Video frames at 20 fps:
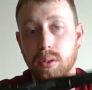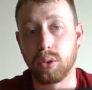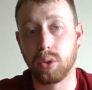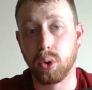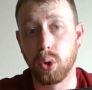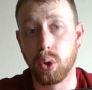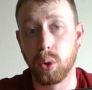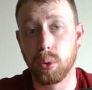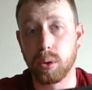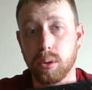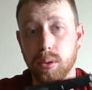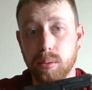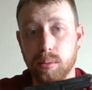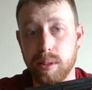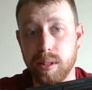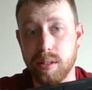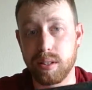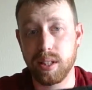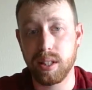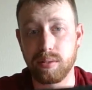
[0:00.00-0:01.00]
lower
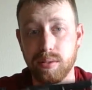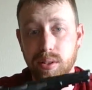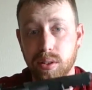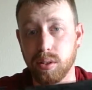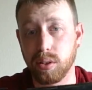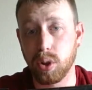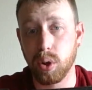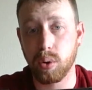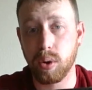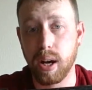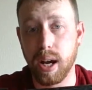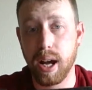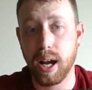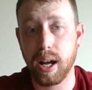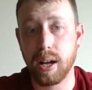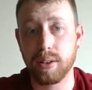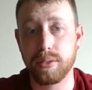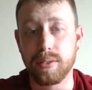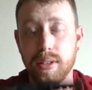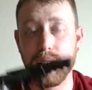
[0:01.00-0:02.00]
receiver, lower
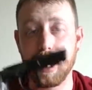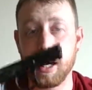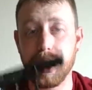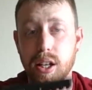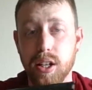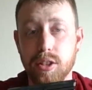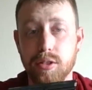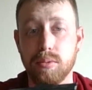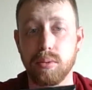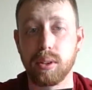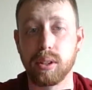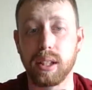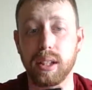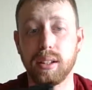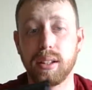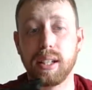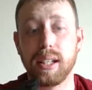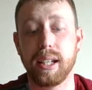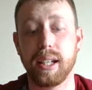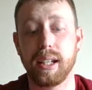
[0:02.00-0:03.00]
half is really
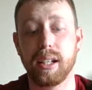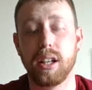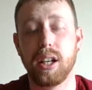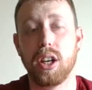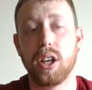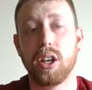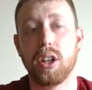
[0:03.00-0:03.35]
light.